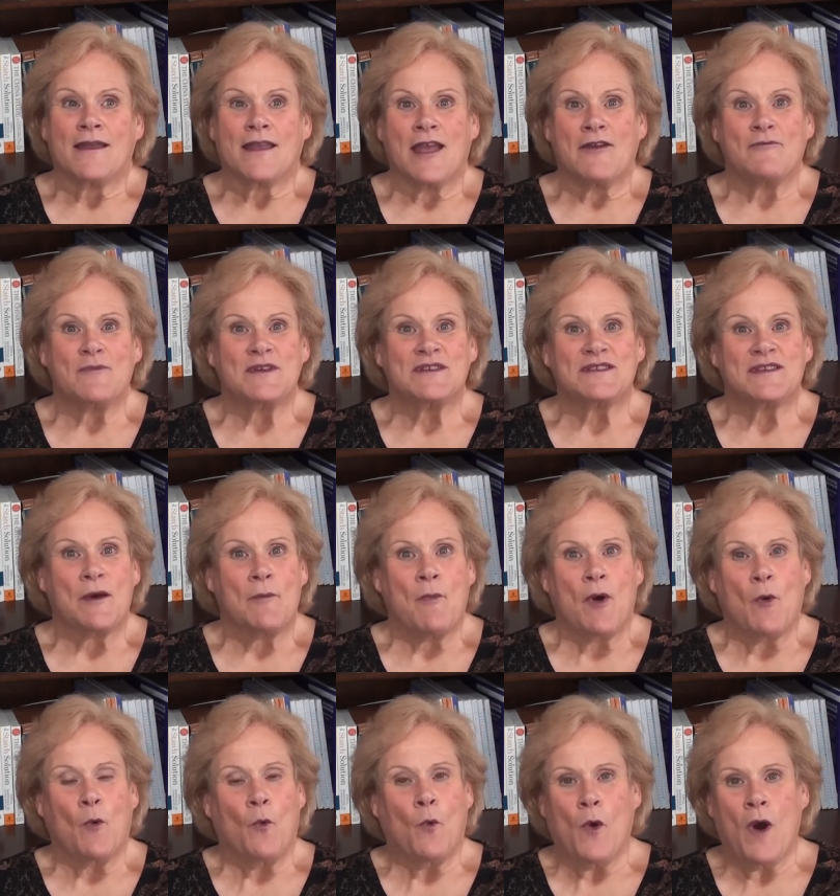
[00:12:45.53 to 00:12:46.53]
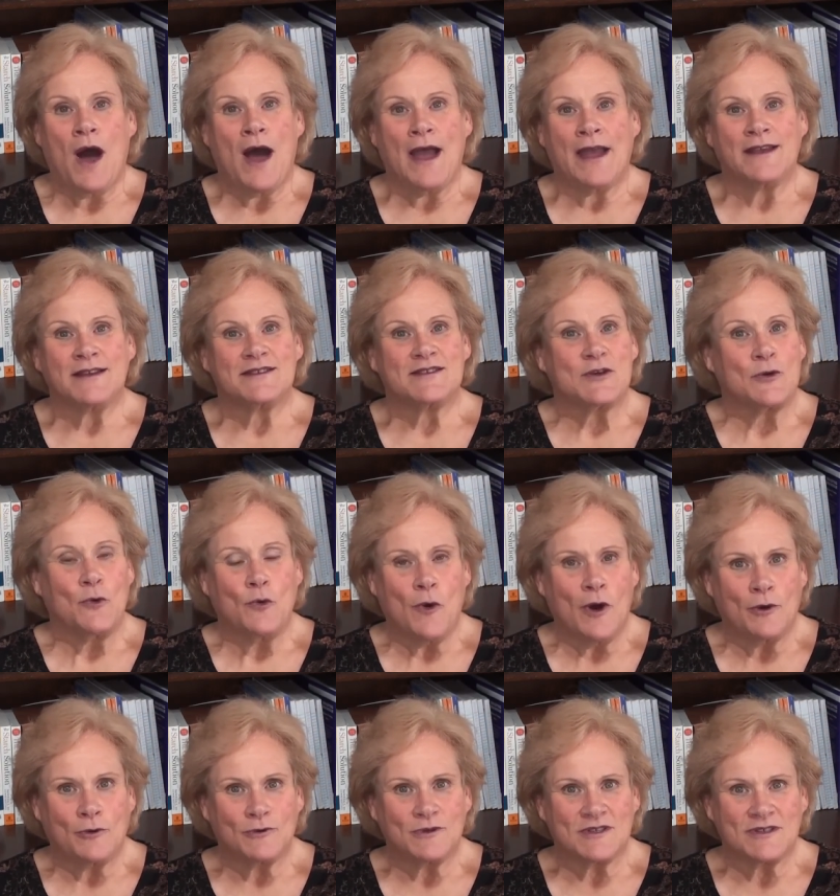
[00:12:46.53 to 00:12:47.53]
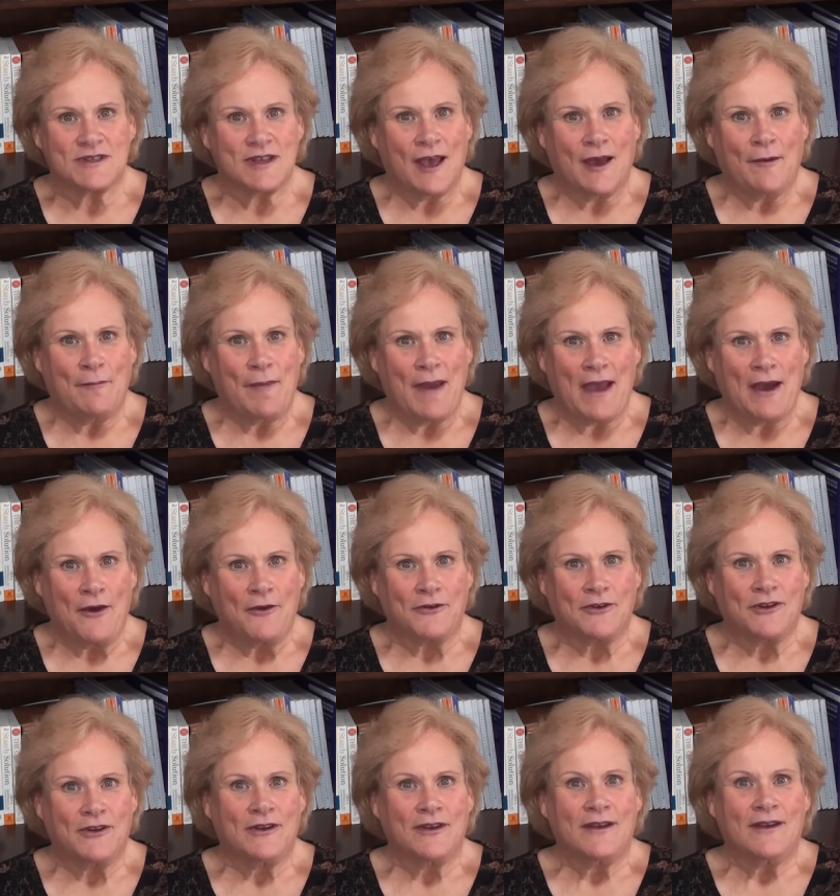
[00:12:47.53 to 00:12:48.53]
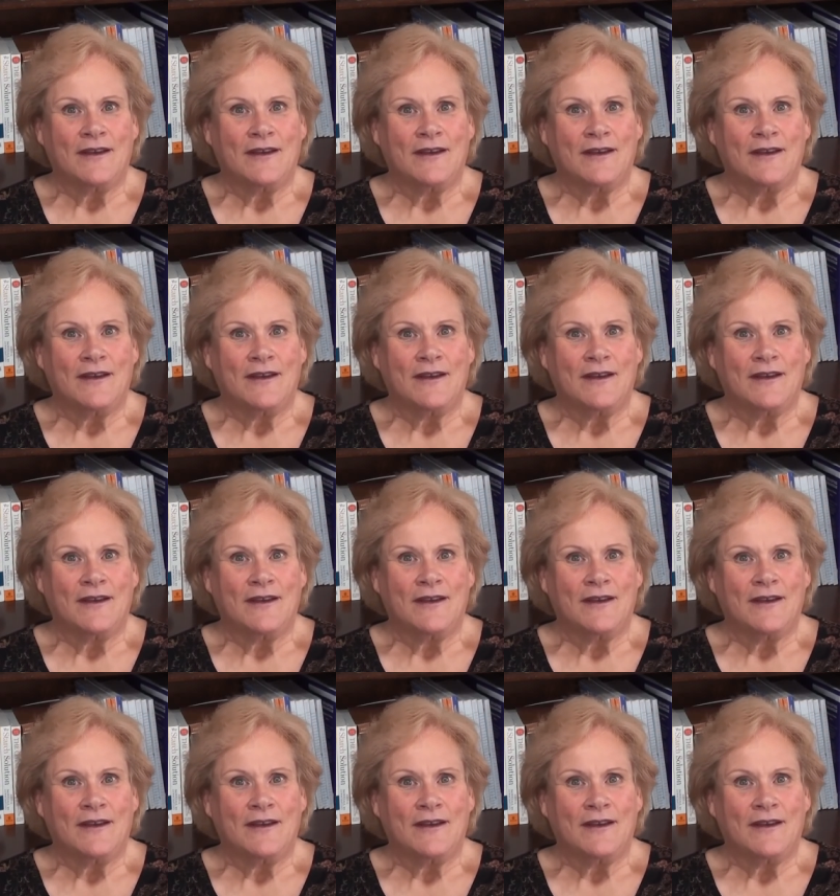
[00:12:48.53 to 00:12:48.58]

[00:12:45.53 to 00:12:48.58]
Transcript: gave me some wise quotes about